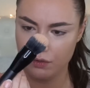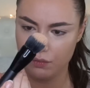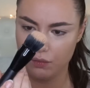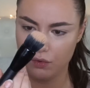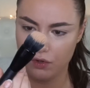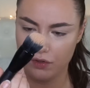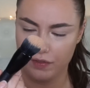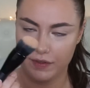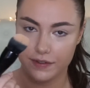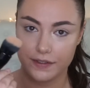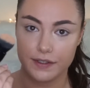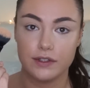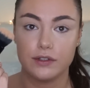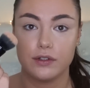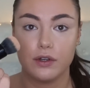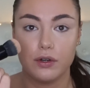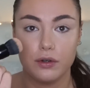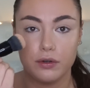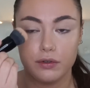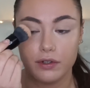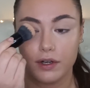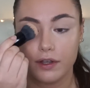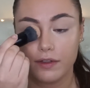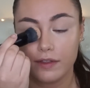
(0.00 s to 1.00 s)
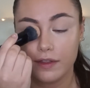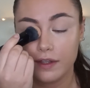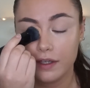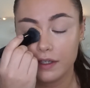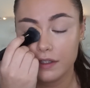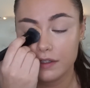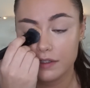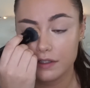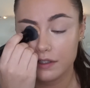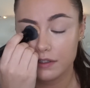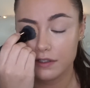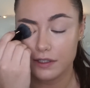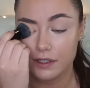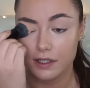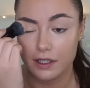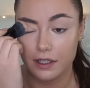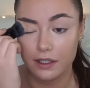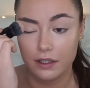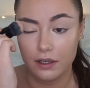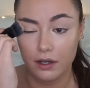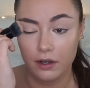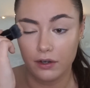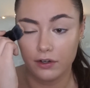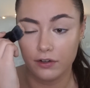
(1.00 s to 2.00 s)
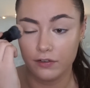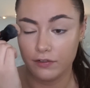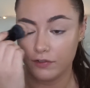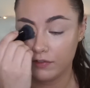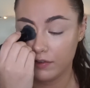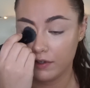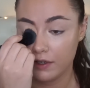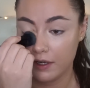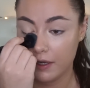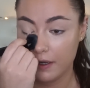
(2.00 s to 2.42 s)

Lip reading: know what this is called, I think it's just the kind of